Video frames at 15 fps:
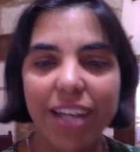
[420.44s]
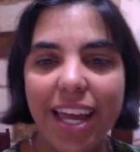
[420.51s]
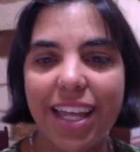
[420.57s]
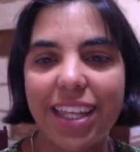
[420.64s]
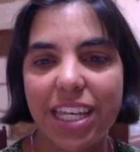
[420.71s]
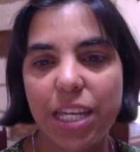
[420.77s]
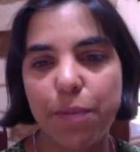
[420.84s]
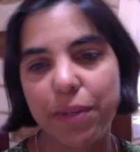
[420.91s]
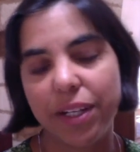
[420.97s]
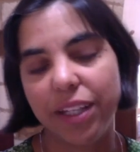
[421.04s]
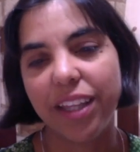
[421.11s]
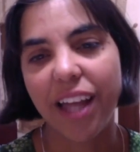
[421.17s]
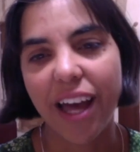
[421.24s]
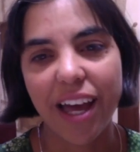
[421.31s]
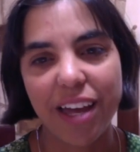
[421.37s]
and keep it
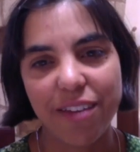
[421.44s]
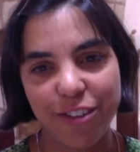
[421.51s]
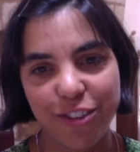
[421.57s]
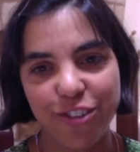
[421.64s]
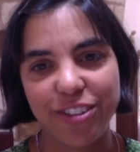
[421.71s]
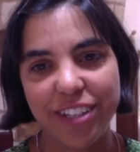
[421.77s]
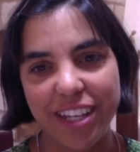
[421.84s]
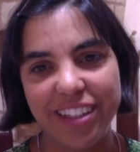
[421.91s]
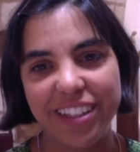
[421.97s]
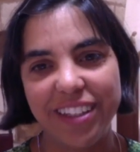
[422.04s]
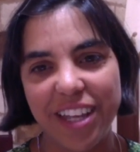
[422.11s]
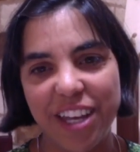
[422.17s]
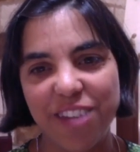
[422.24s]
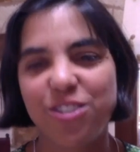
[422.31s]
alive in your daily life.